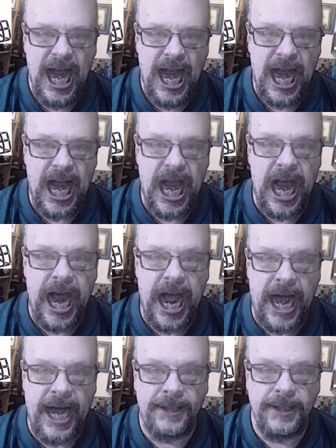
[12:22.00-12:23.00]

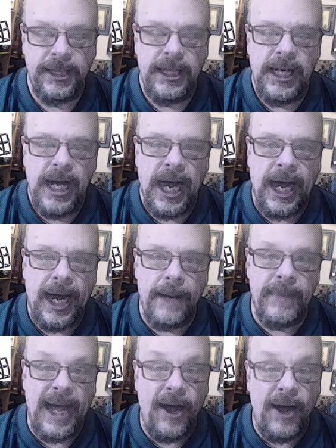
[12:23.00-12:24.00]
Yeah.
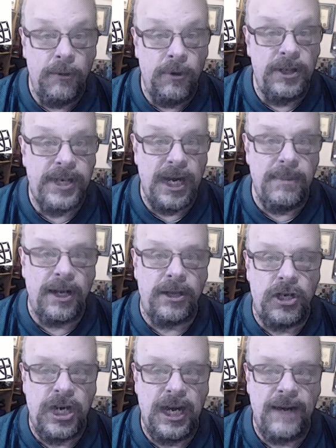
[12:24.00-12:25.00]
Now, I will say about the
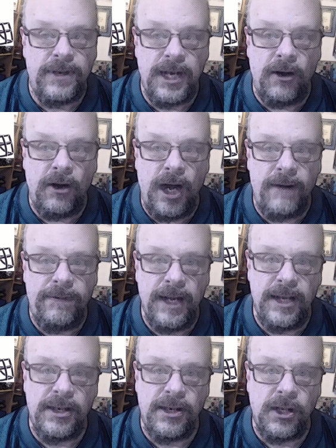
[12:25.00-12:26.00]
Chiefs, their
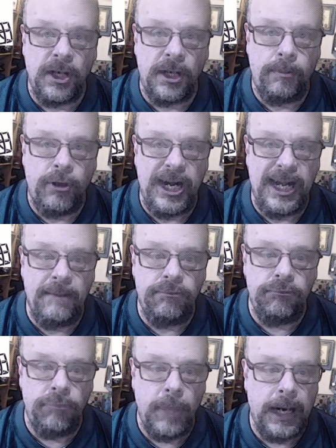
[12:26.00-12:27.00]
offense has looked pretty,
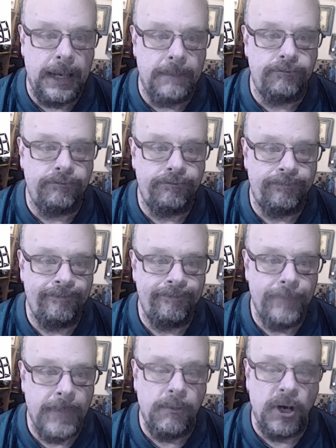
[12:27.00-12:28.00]
I'm
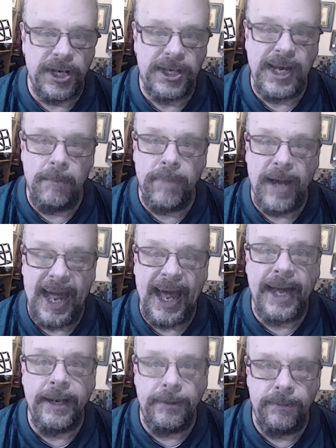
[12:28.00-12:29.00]
going to say,
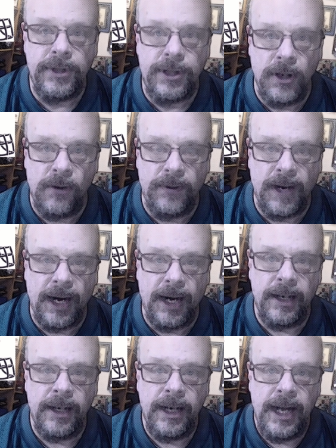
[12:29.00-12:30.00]
bad so
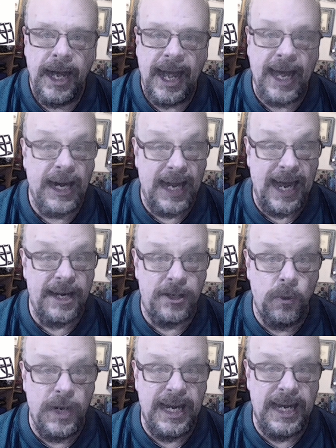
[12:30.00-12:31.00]
far. And last
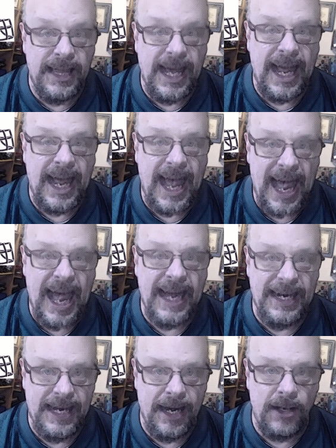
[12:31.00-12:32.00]
week, they
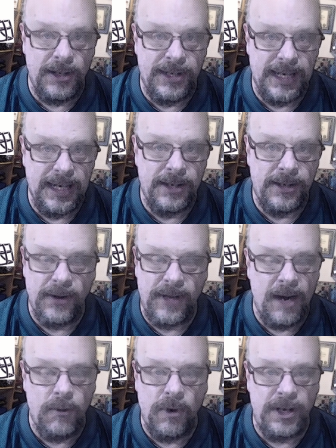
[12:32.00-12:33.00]
had Kelce, so
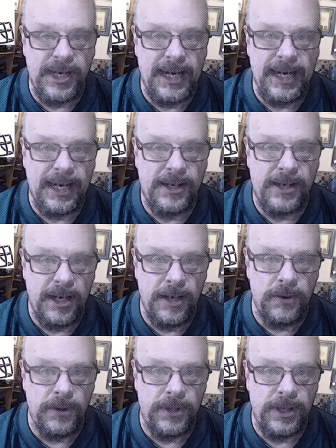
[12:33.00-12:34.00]
that wasn't an
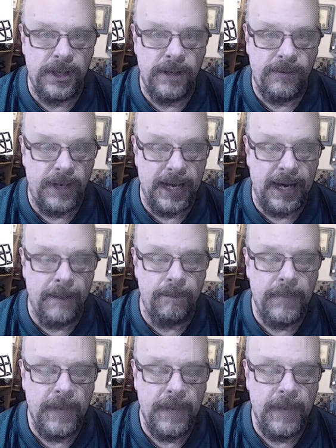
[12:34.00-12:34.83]
excuse for them.